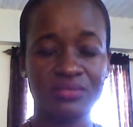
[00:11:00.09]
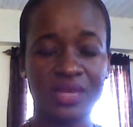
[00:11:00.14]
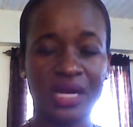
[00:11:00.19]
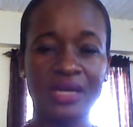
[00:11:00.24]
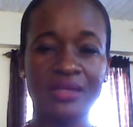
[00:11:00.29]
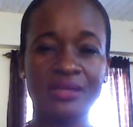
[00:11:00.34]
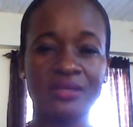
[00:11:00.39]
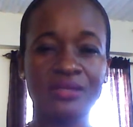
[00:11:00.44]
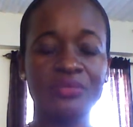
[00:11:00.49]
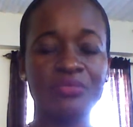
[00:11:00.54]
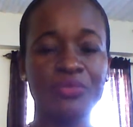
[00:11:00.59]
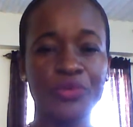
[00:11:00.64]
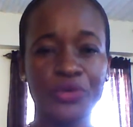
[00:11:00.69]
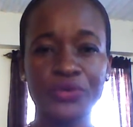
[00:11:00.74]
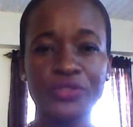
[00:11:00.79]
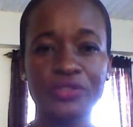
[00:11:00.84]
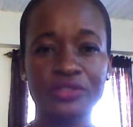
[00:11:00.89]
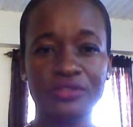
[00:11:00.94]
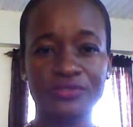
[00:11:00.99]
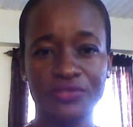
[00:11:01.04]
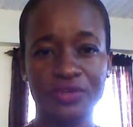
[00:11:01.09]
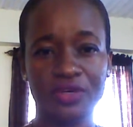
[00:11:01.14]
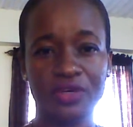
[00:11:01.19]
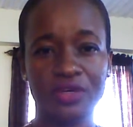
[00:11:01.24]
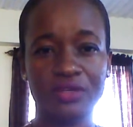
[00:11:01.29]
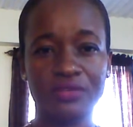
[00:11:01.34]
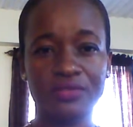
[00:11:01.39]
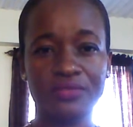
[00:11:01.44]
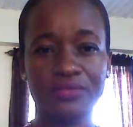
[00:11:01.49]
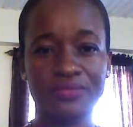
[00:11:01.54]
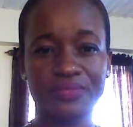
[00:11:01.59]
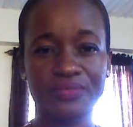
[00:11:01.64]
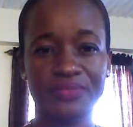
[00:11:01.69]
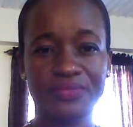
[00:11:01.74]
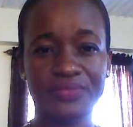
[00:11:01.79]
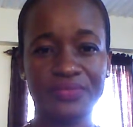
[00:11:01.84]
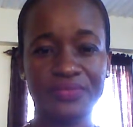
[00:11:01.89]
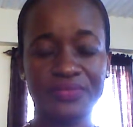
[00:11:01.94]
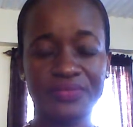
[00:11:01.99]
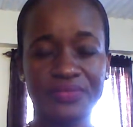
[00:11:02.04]
and most of all,
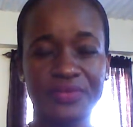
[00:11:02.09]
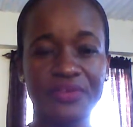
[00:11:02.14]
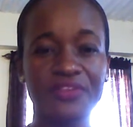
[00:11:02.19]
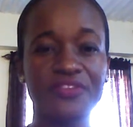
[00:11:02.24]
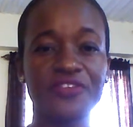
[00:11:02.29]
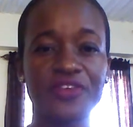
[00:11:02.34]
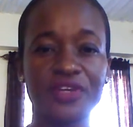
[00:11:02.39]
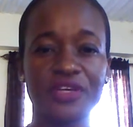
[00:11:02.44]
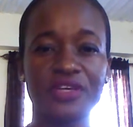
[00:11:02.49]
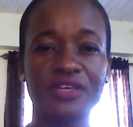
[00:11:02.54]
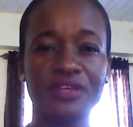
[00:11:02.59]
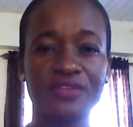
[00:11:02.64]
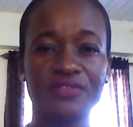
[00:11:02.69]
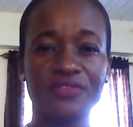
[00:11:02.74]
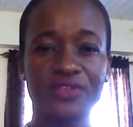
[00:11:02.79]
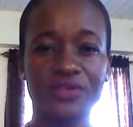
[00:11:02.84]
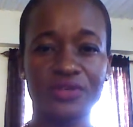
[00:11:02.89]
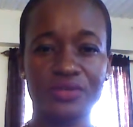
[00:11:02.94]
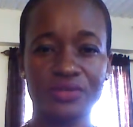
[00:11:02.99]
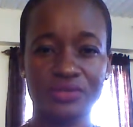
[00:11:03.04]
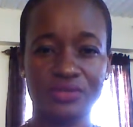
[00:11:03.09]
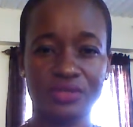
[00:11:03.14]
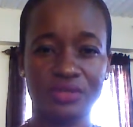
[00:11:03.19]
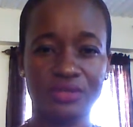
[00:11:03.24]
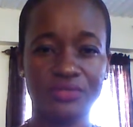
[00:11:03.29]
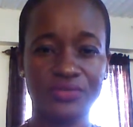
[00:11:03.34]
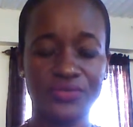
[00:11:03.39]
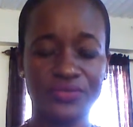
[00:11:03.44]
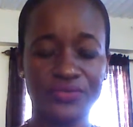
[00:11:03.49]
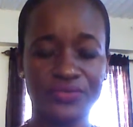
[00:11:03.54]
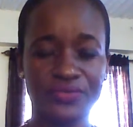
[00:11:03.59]
forgive yourself.